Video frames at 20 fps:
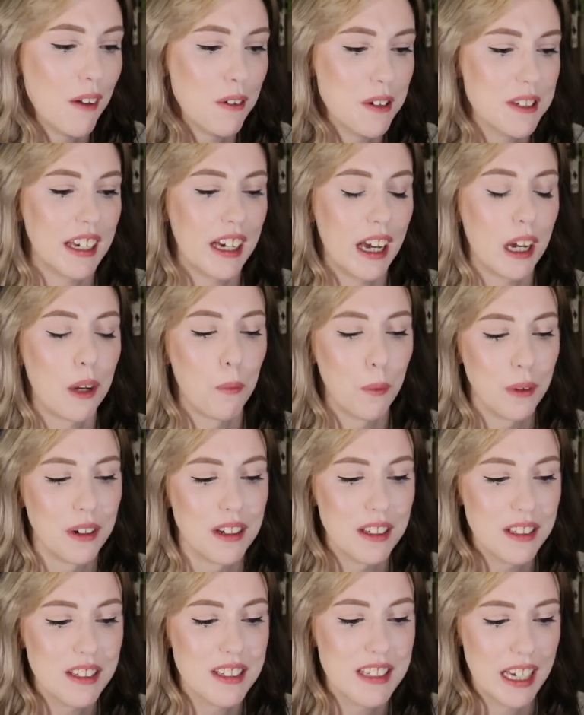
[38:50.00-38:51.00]
was I want
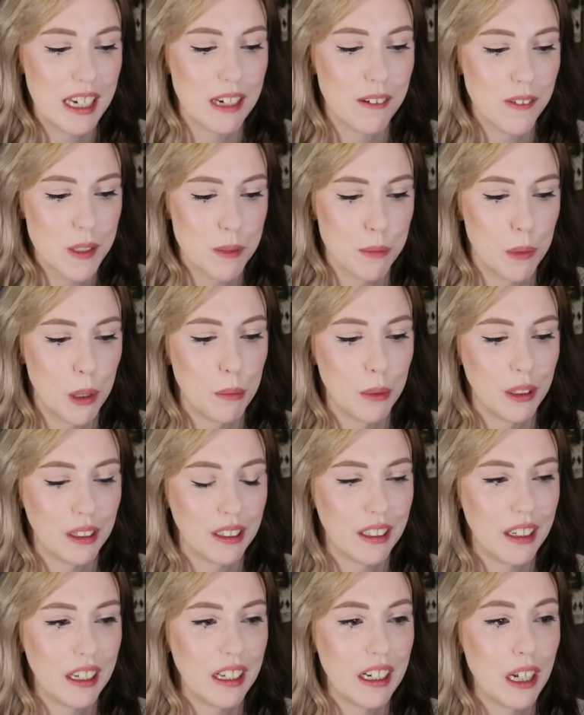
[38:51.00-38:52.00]
to save this
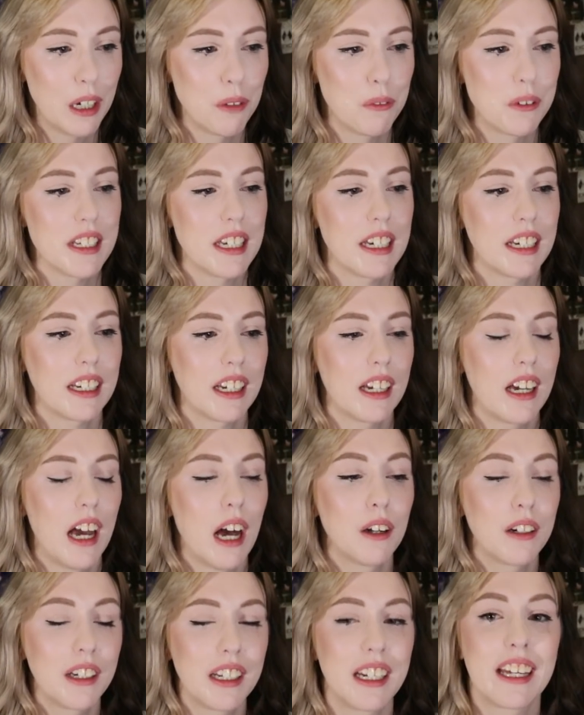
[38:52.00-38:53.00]
moment, and I was like,
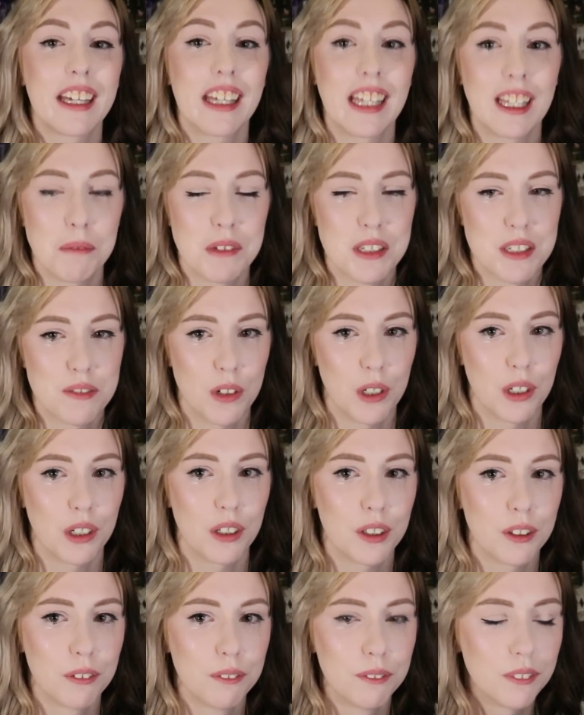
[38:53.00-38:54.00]
I'm gonna keep this
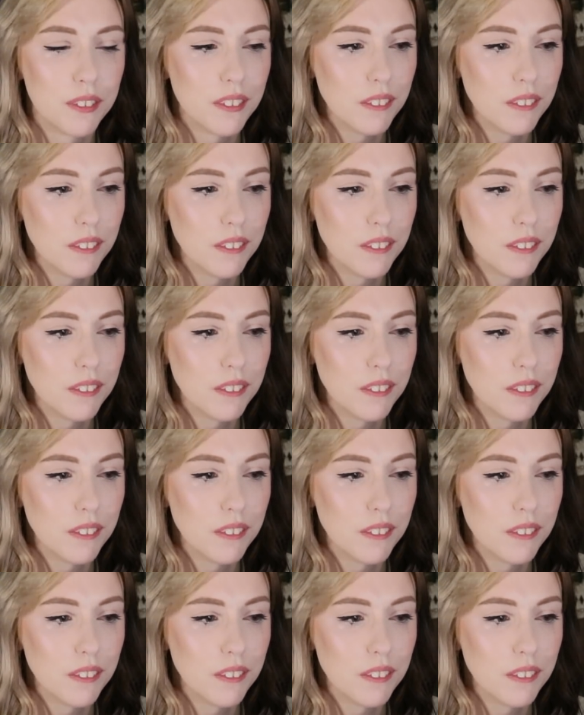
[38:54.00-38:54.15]
photo